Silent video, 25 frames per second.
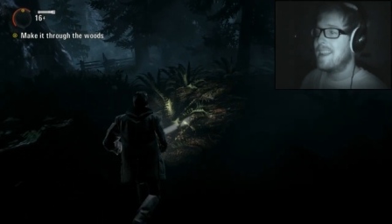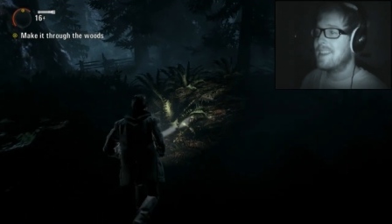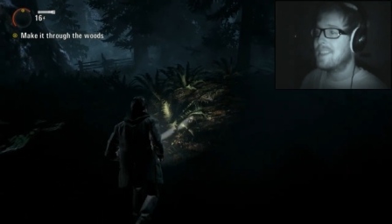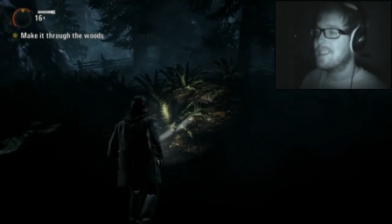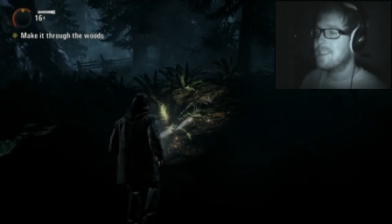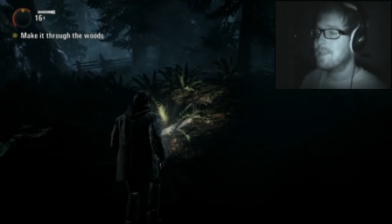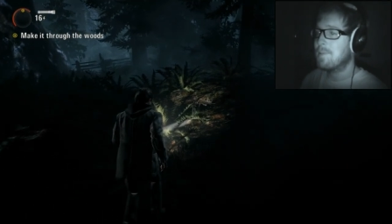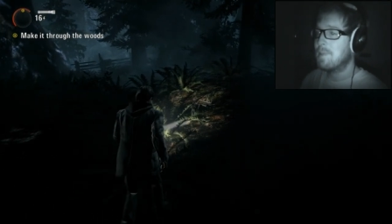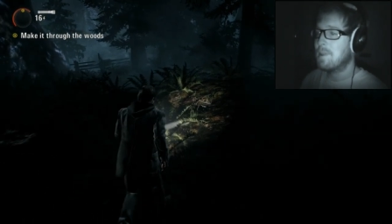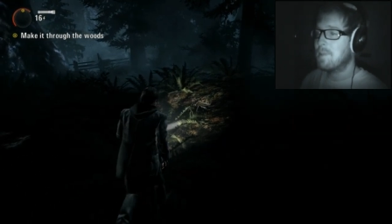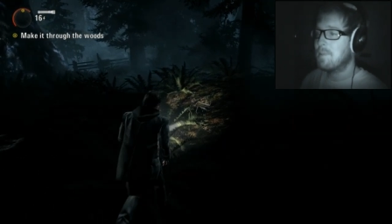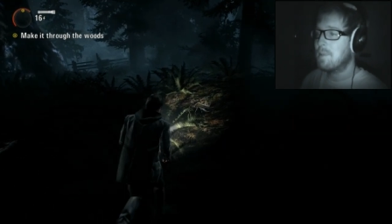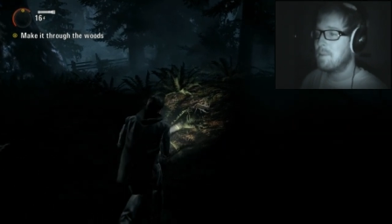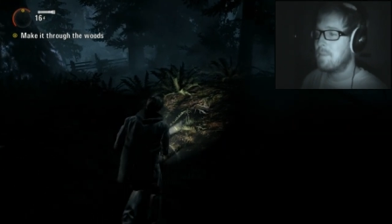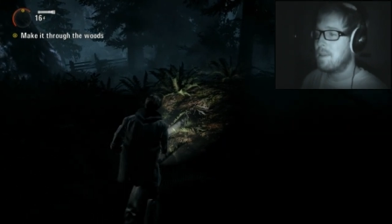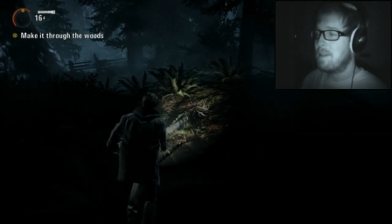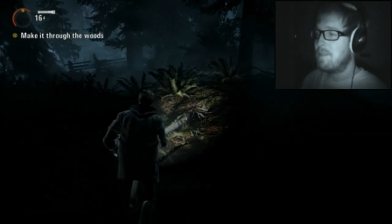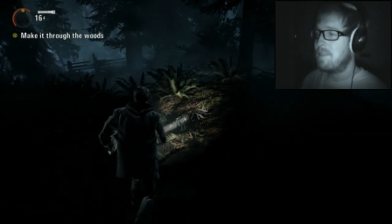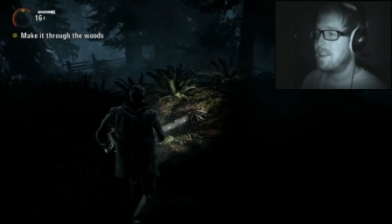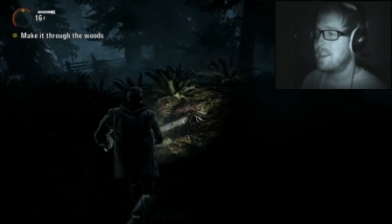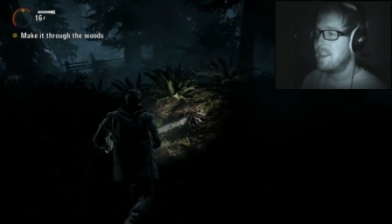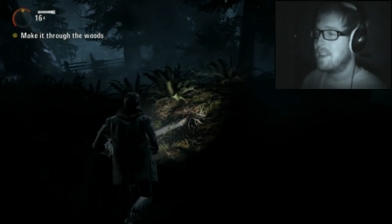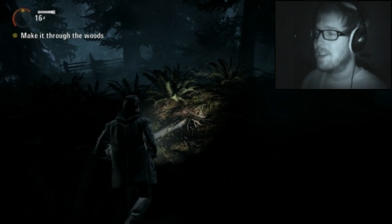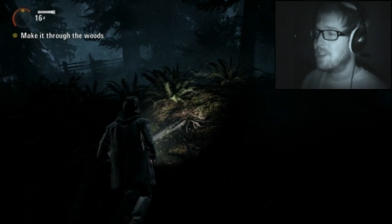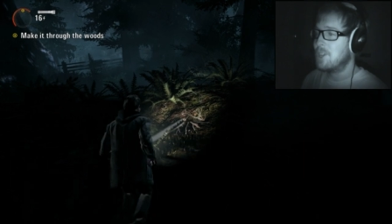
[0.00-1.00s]
had someone on one of
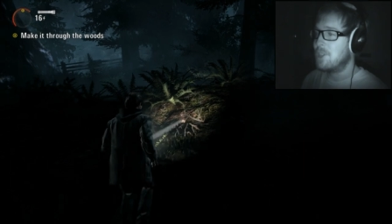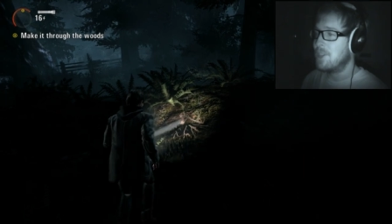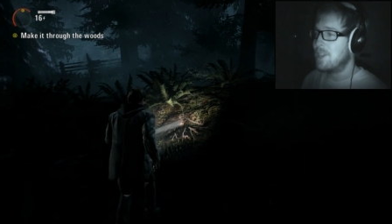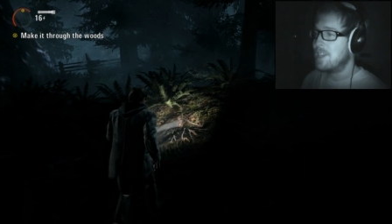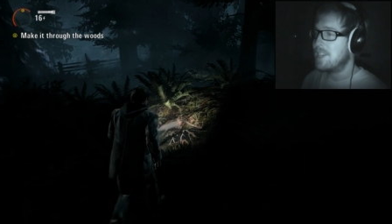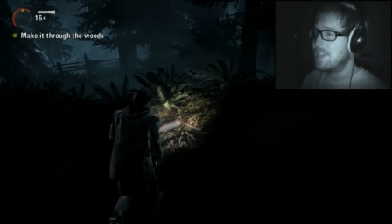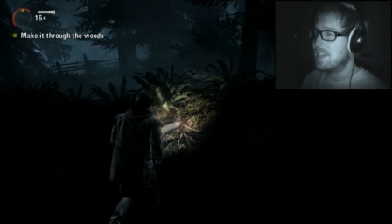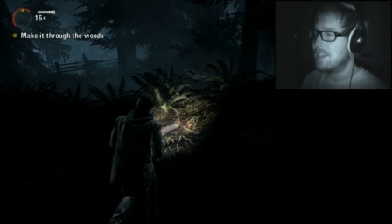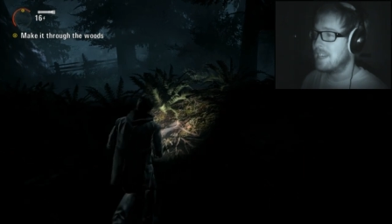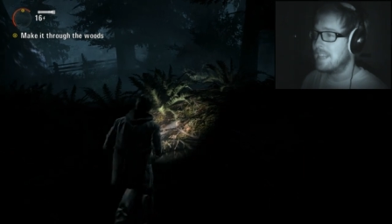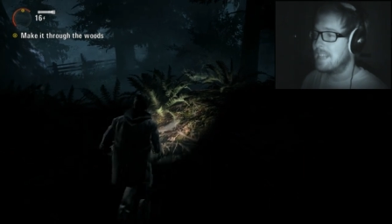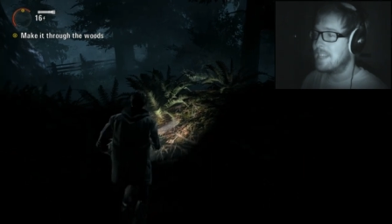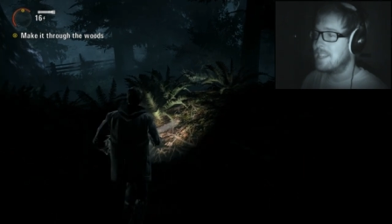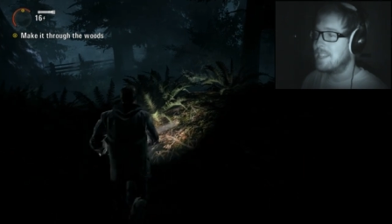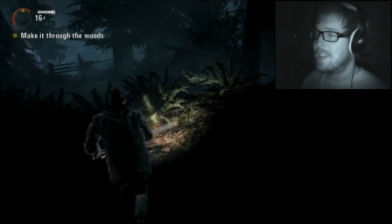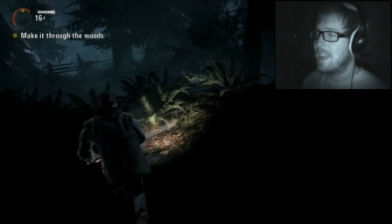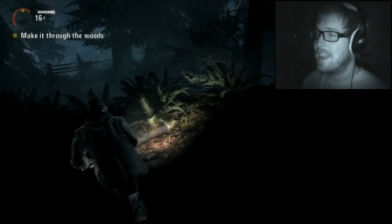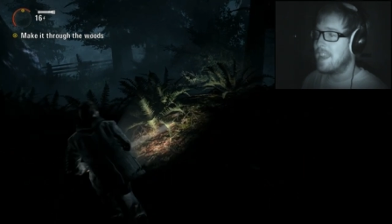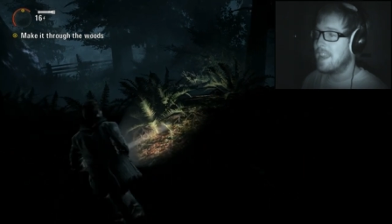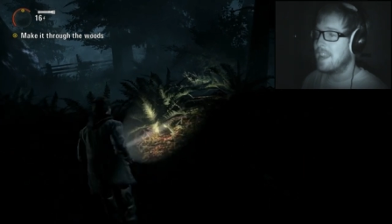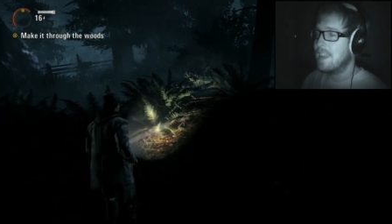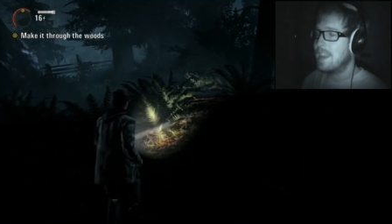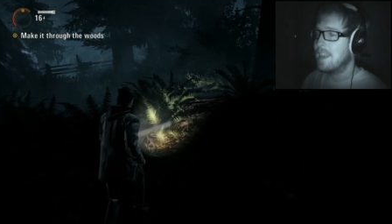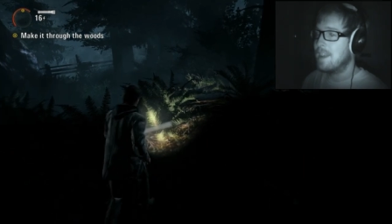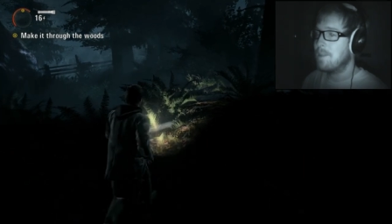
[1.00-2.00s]
my videos recently
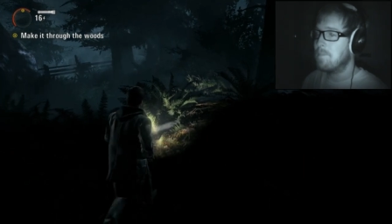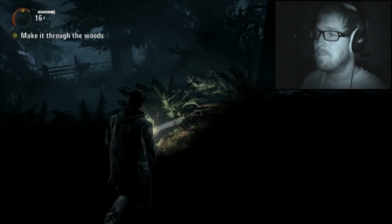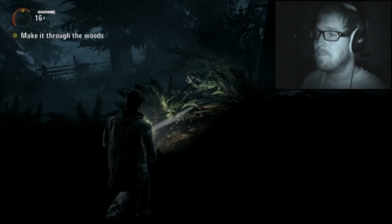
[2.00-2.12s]
saying,